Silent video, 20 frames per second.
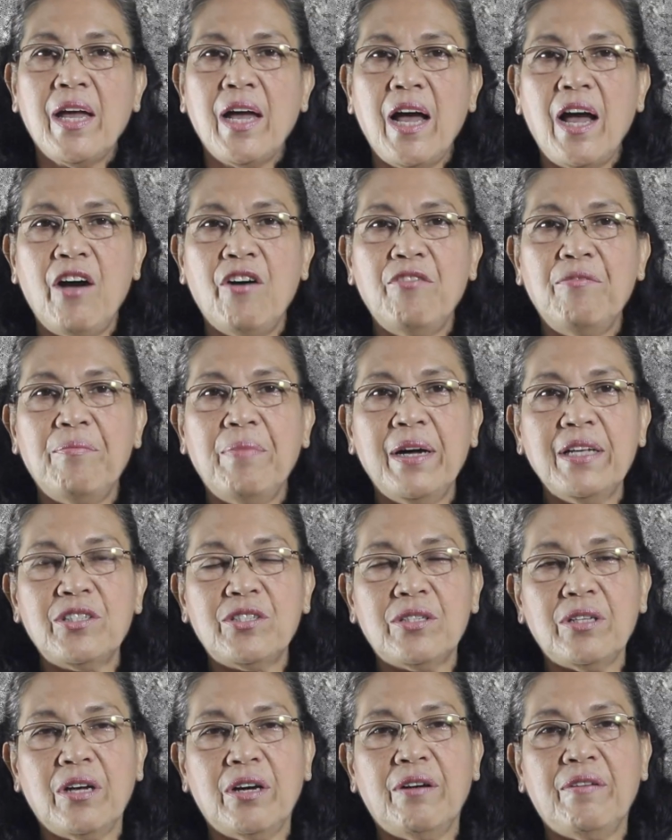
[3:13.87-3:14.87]
how
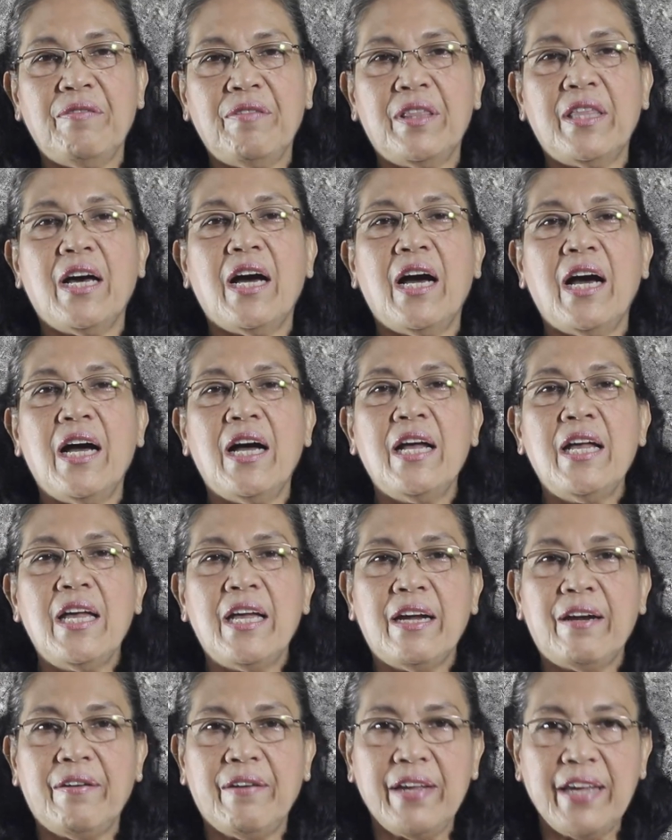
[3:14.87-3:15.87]
much of the
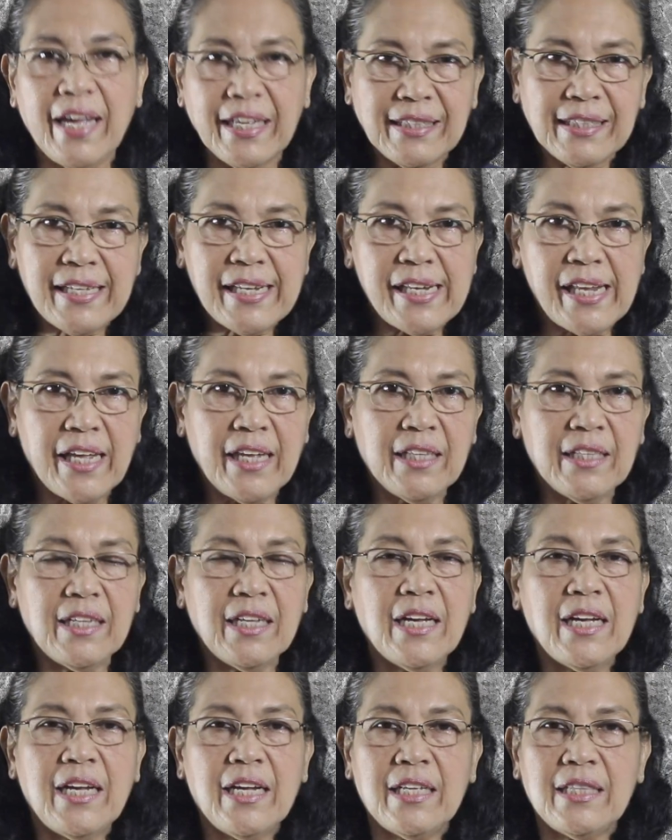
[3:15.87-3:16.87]
creatinine
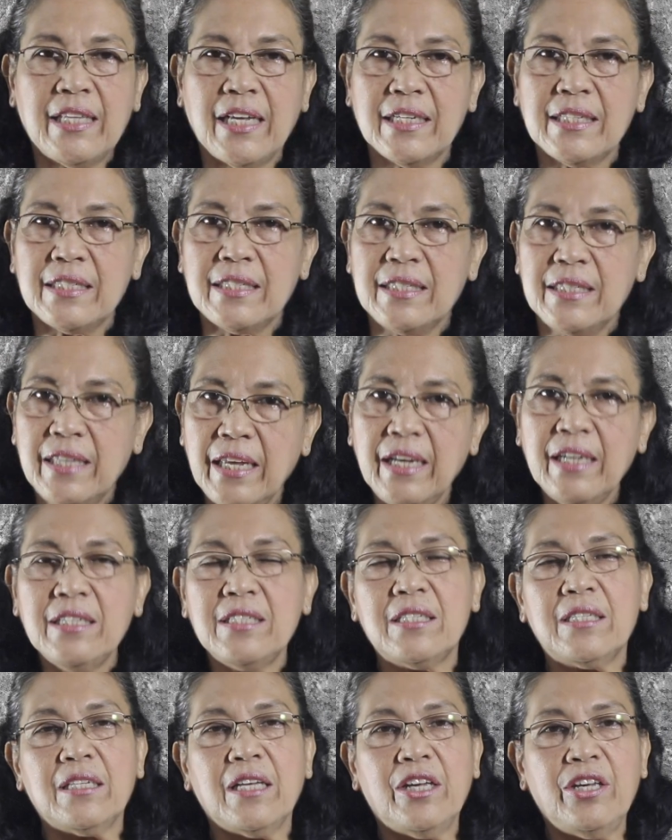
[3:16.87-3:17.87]
does
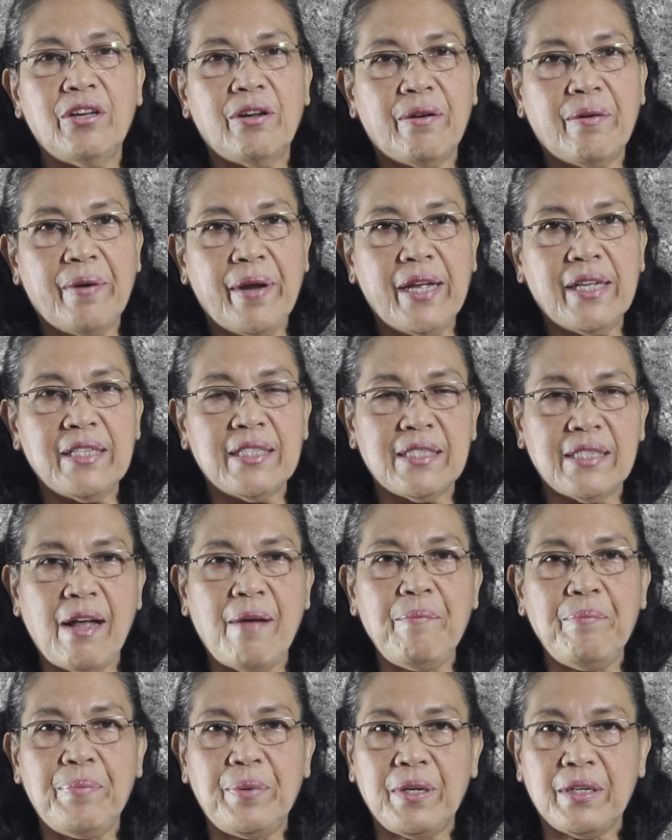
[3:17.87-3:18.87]
this urine
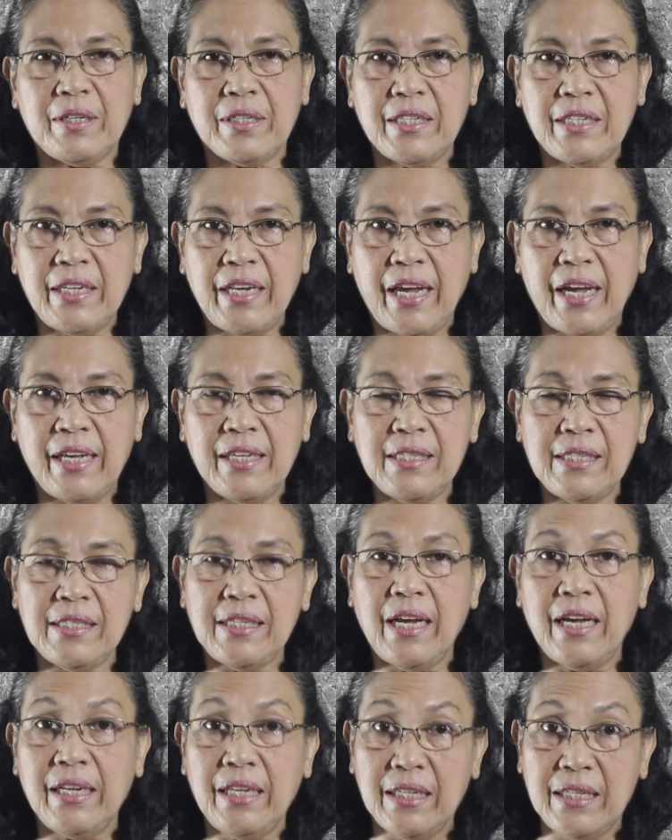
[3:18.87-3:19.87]
sample contains,
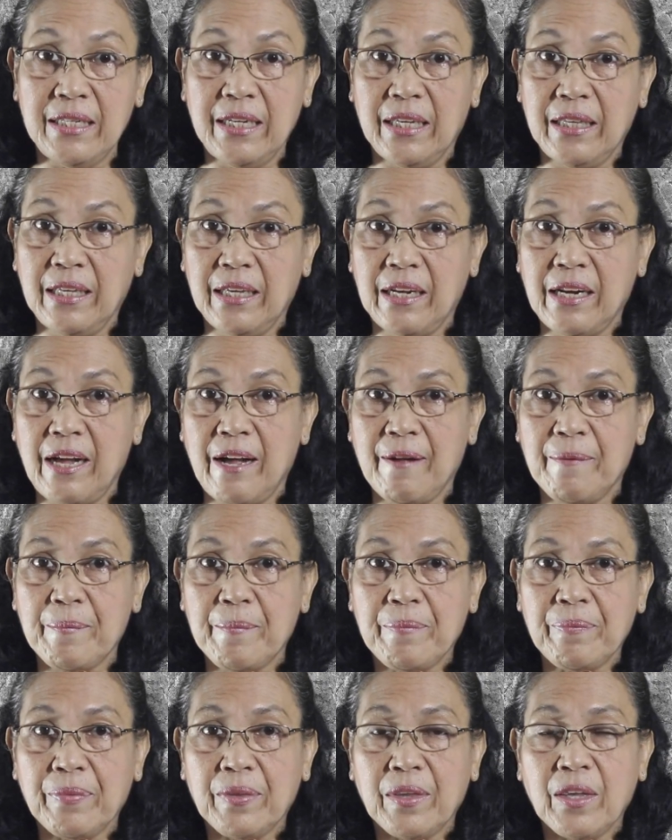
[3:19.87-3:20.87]
and etc.
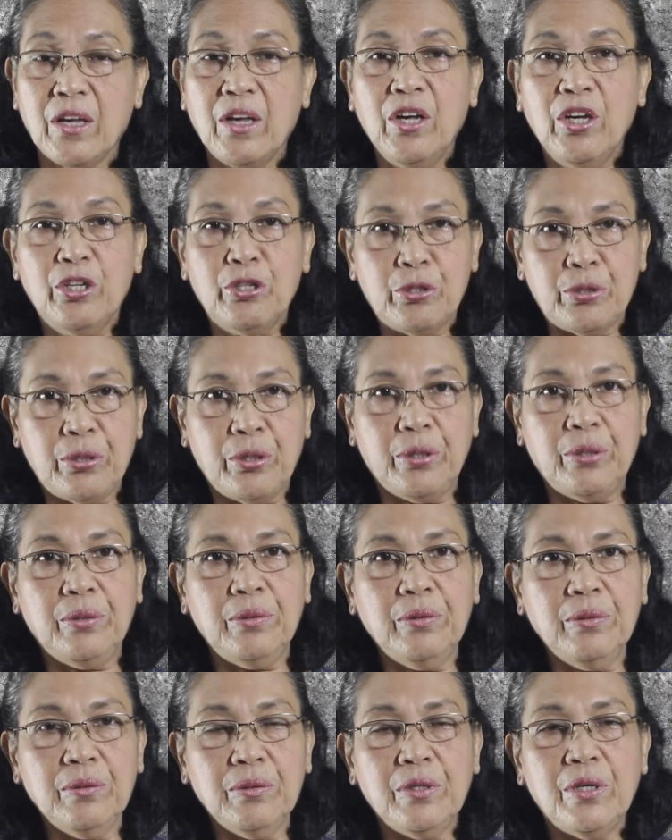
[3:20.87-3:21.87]

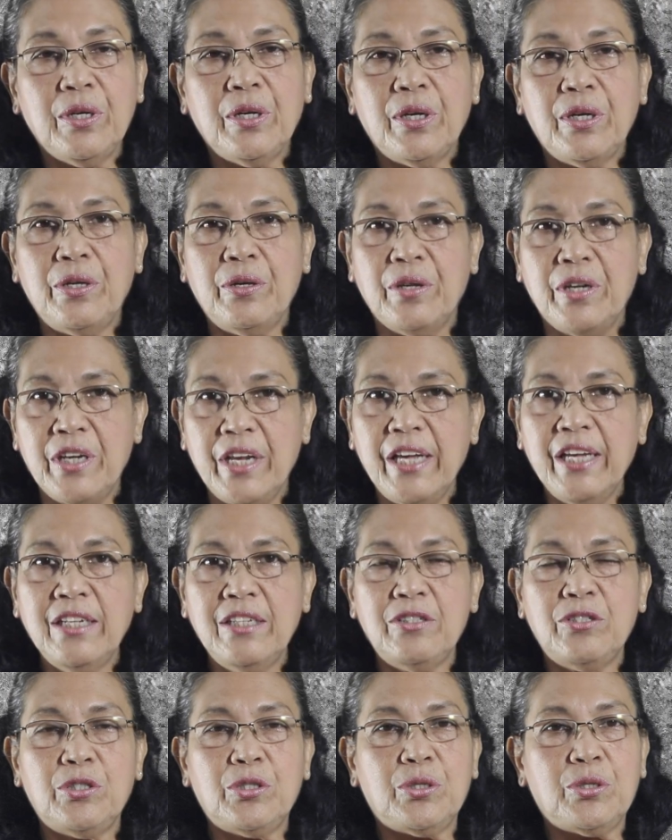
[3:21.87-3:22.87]
So, you need
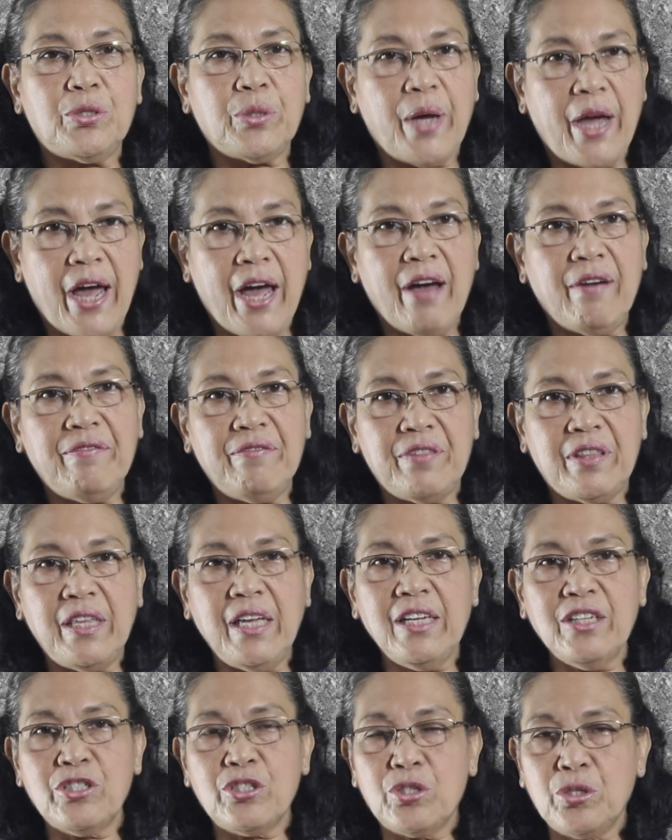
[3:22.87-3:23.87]
to have
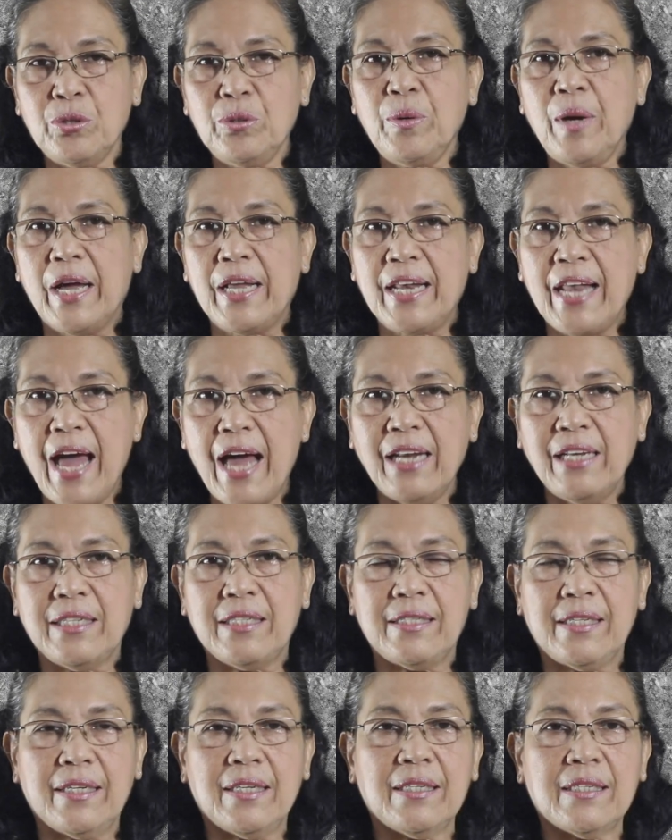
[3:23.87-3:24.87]
these 2
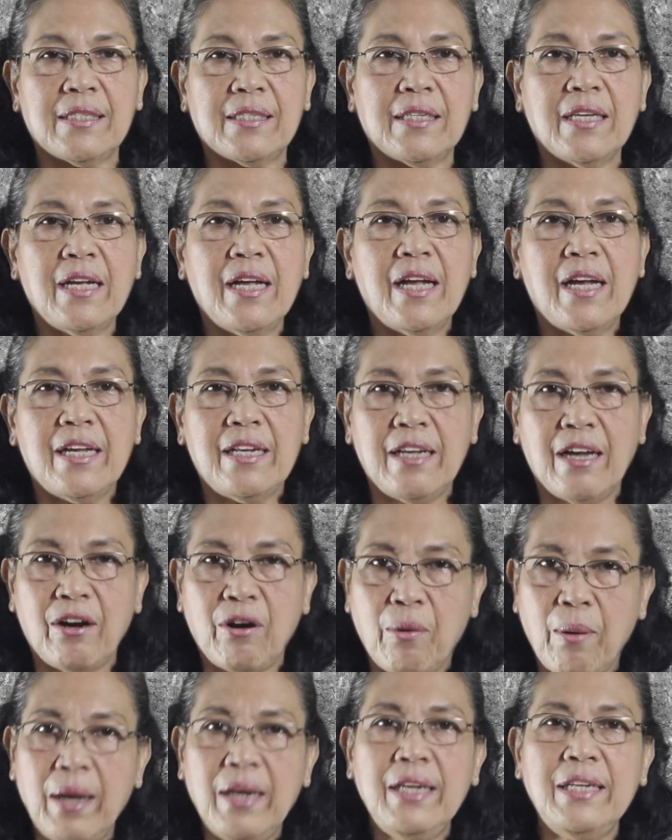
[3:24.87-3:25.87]
analyses, the
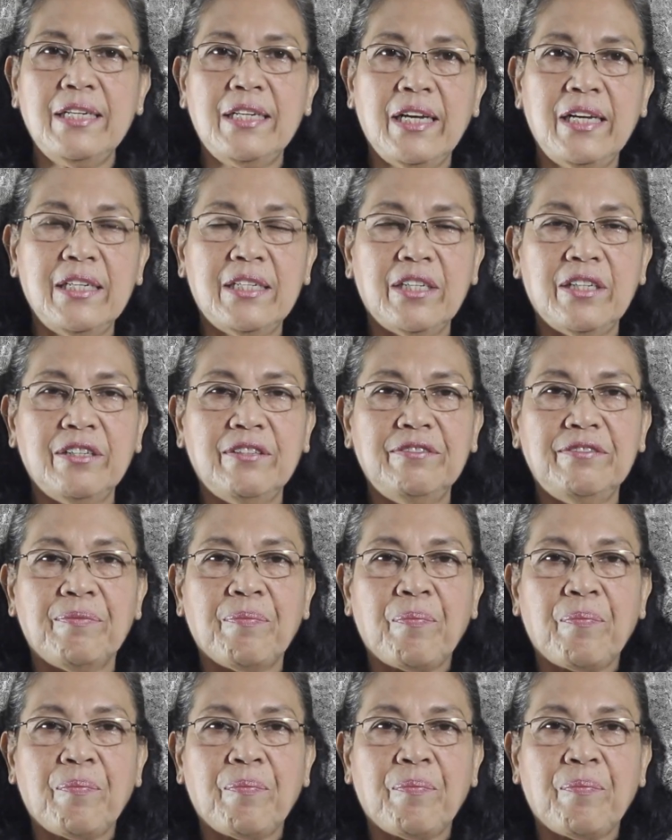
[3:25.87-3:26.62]
qualitative